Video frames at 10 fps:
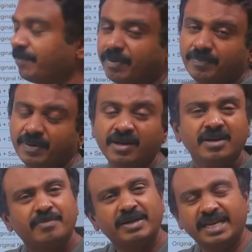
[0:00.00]
paper,
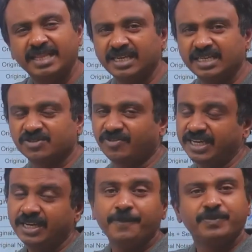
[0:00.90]
but anything is fine.
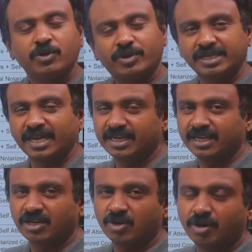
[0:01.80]
You can get it in a
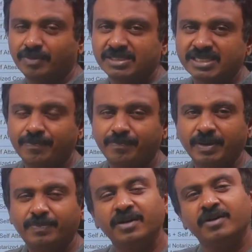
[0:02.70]
normal stamp
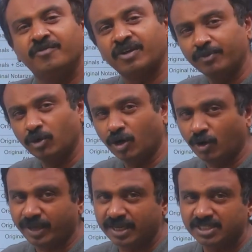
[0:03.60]
paper from your
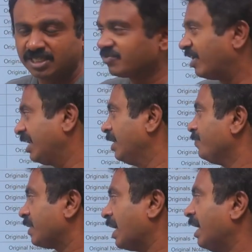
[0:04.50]
location is fine,
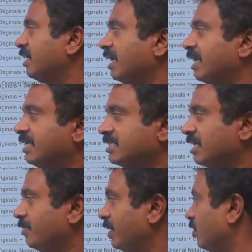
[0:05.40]
and attested by the